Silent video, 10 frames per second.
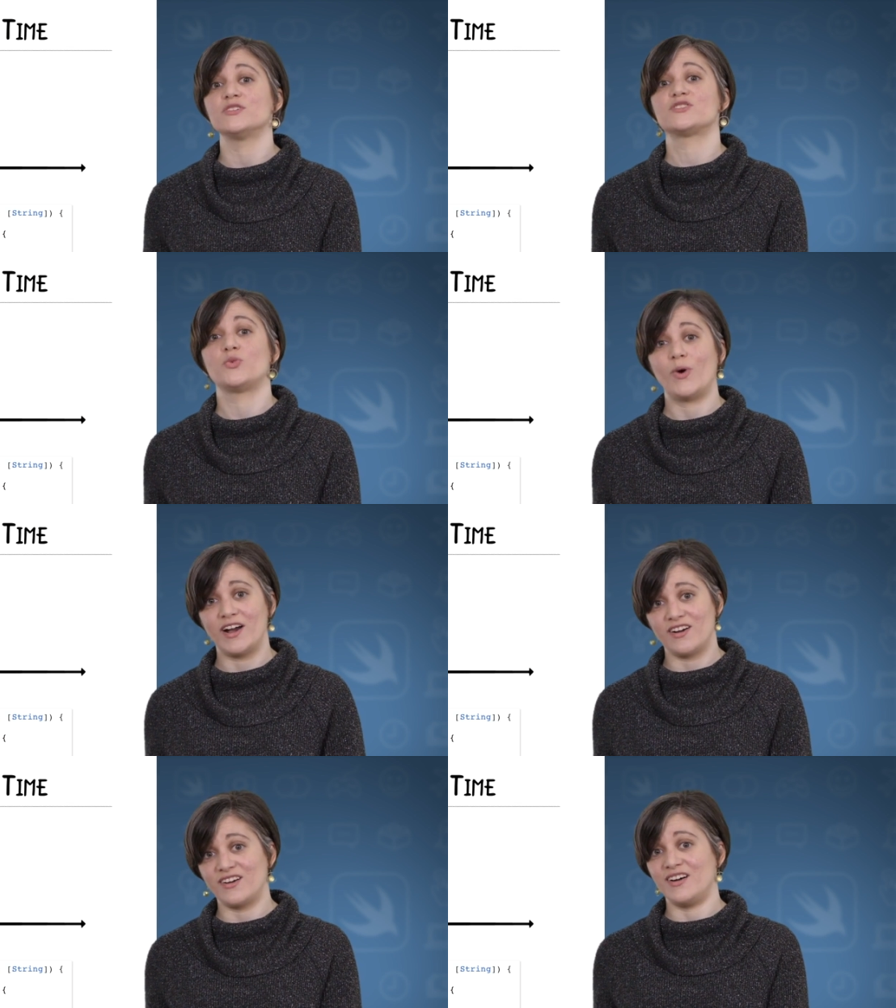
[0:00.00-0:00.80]
the
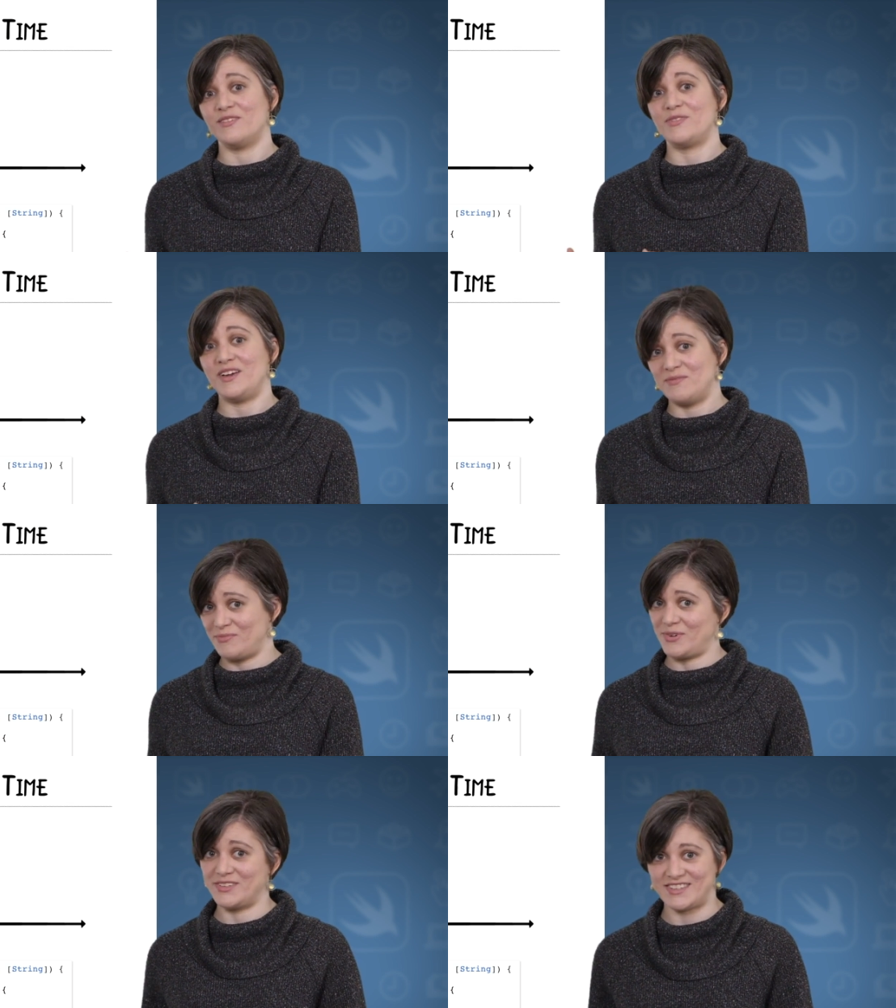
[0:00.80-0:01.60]
square of the
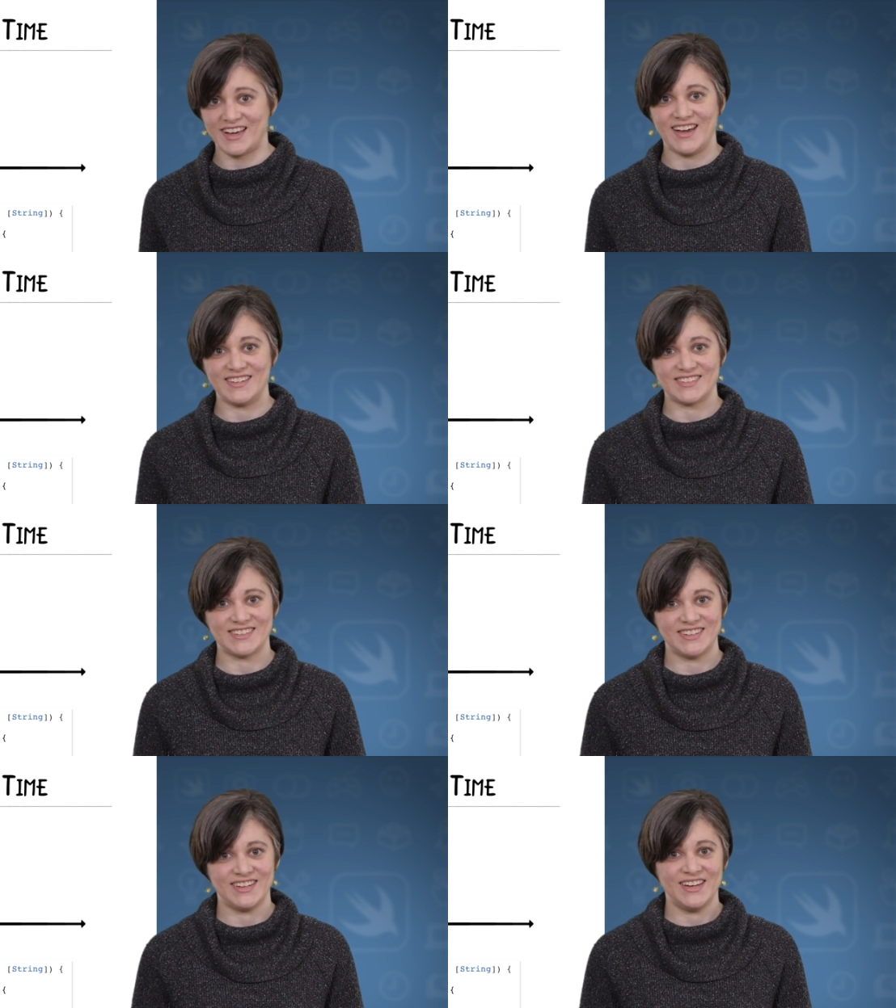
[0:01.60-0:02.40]
input size.